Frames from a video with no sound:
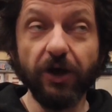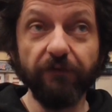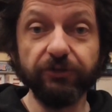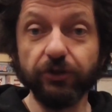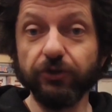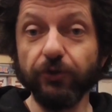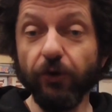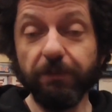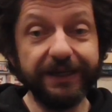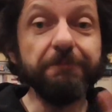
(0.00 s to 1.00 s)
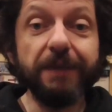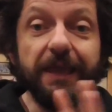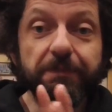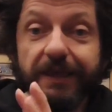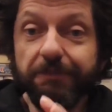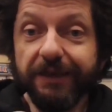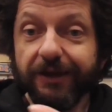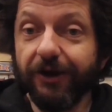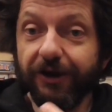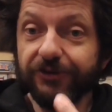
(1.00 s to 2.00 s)
of the two, but it may be
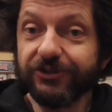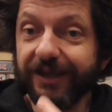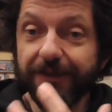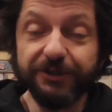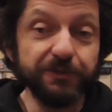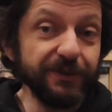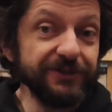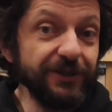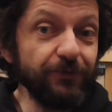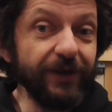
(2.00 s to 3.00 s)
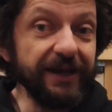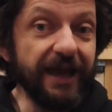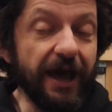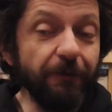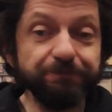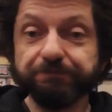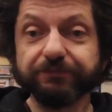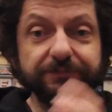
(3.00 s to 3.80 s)
because I am experiencing it right now.